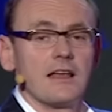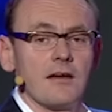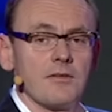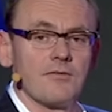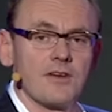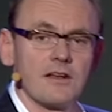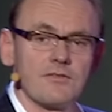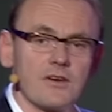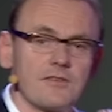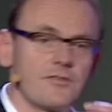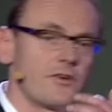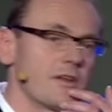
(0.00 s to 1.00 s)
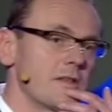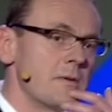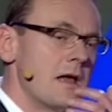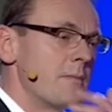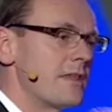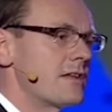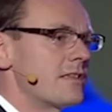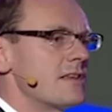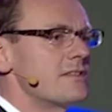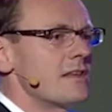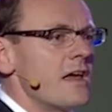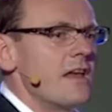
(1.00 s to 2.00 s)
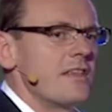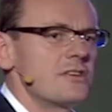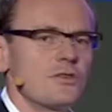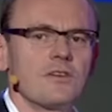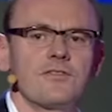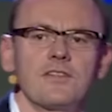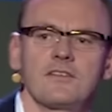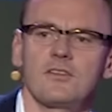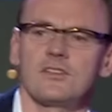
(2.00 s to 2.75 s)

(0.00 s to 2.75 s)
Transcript: I'm, I'm very, very fond of them. But they, they, they sort of, they've got